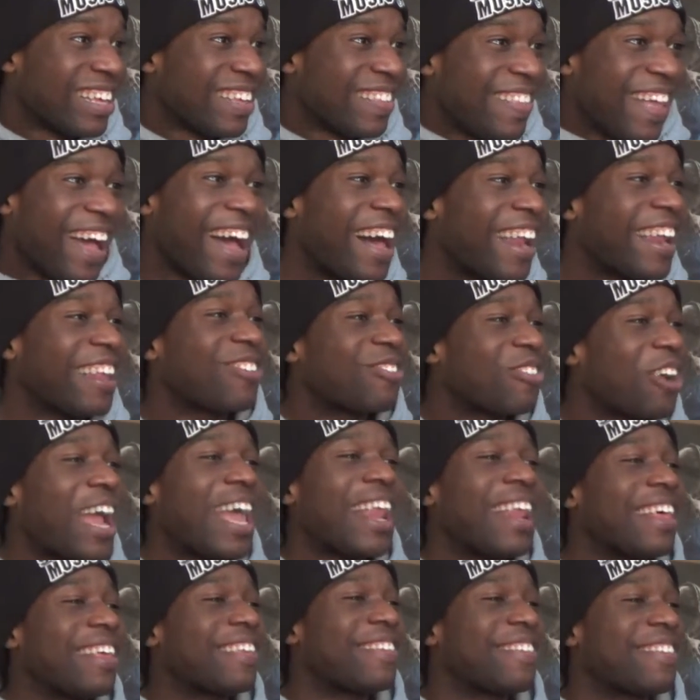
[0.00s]
Dog, the
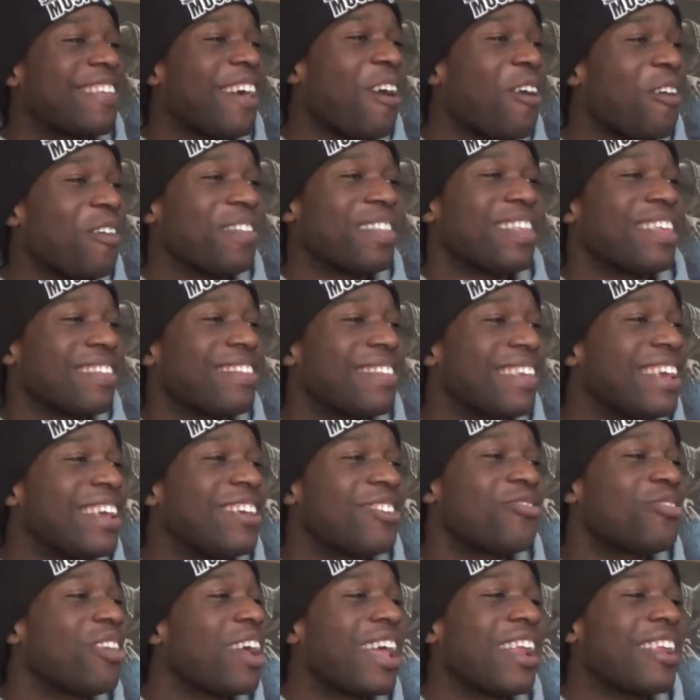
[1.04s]
trailer is so, the
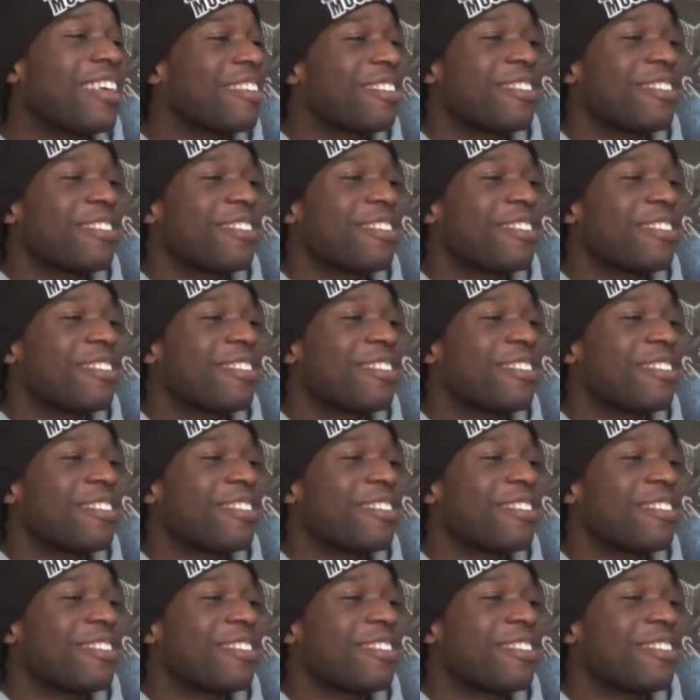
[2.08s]
tease trailer